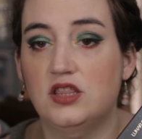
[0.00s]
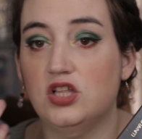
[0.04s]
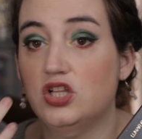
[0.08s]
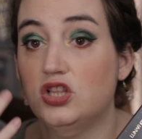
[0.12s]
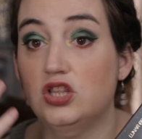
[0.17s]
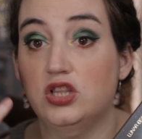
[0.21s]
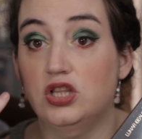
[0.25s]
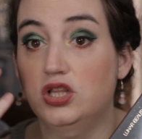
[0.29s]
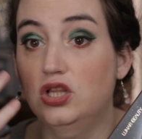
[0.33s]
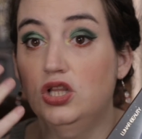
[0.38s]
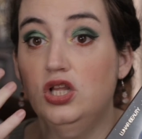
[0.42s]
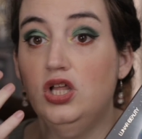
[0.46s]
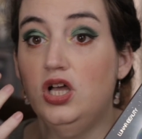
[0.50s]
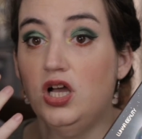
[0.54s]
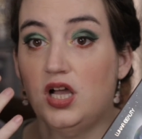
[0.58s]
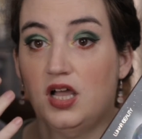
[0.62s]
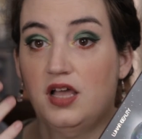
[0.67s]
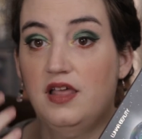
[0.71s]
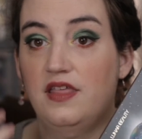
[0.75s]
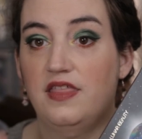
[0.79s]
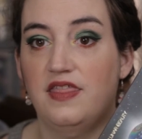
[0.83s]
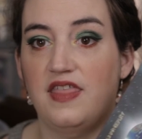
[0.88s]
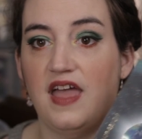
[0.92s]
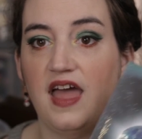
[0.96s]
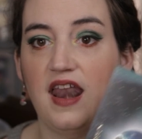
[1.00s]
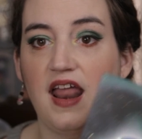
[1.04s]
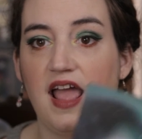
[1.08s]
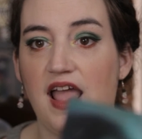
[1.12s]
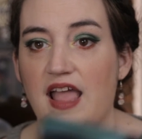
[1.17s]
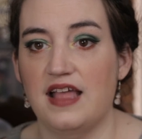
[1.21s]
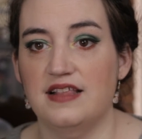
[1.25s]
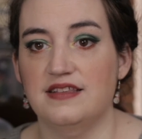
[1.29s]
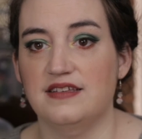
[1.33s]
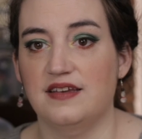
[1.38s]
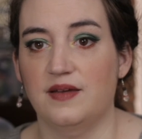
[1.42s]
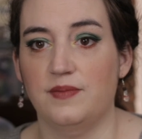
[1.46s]
The look that I
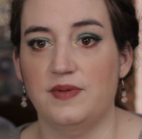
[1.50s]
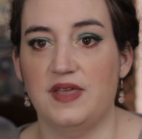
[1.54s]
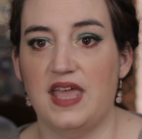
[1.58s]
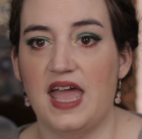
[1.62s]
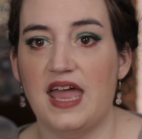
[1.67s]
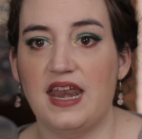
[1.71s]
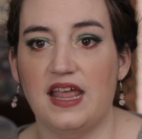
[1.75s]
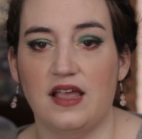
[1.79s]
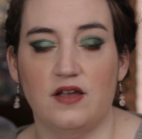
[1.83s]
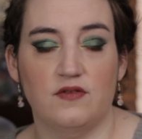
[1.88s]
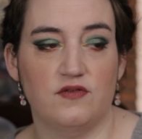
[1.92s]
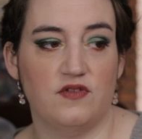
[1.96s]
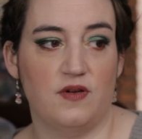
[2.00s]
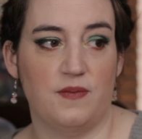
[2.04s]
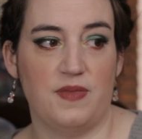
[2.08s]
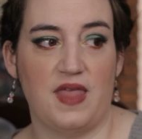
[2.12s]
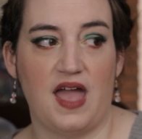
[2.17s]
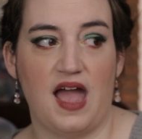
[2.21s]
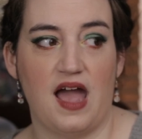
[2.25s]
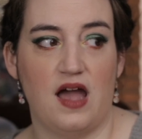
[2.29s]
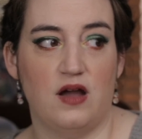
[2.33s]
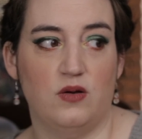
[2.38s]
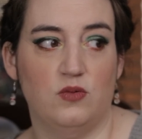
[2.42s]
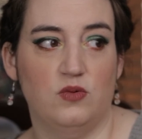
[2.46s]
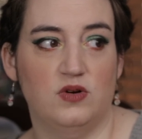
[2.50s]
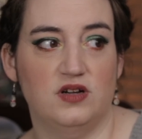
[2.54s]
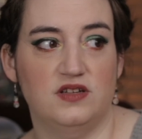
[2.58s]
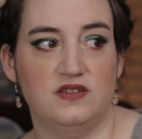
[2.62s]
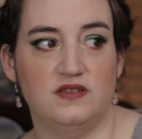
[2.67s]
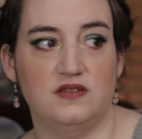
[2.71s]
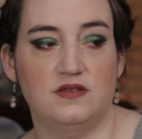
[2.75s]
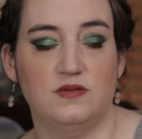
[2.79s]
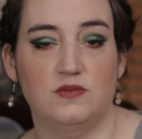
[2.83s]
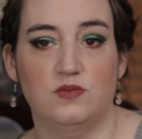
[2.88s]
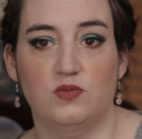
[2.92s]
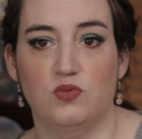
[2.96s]
ended up getting from that
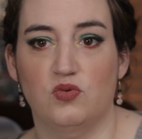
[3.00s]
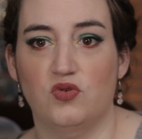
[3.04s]
was